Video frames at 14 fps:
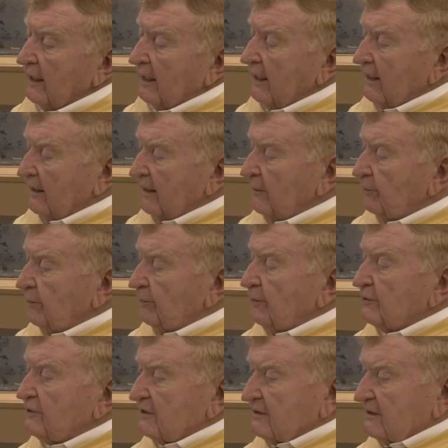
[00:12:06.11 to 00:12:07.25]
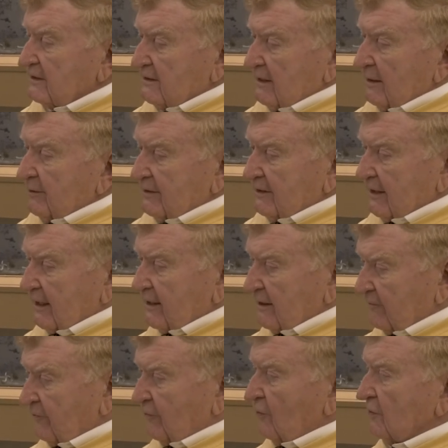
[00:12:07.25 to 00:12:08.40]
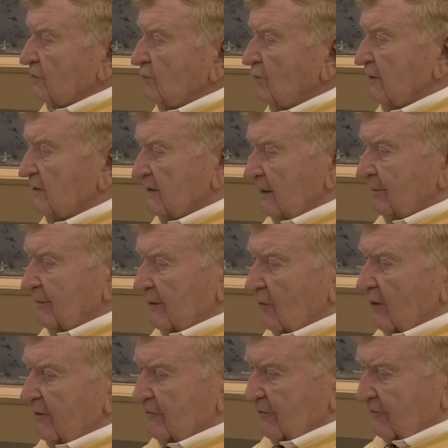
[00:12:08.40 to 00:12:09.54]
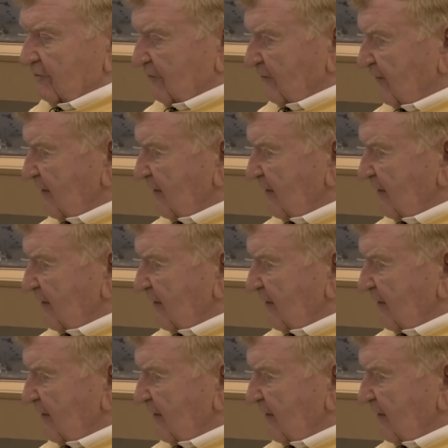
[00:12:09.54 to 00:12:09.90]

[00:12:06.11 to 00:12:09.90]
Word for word: and he put this exhibit together for us. We're deeply grateful for